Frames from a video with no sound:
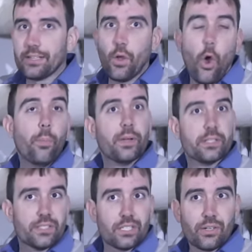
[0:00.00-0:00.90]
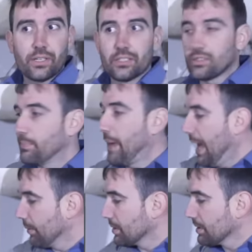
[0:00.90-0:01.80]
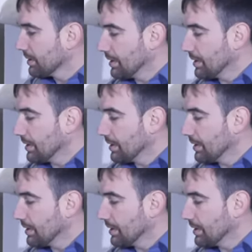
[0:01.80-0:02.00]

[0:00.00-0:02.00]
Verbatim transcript: It opens the circuit so power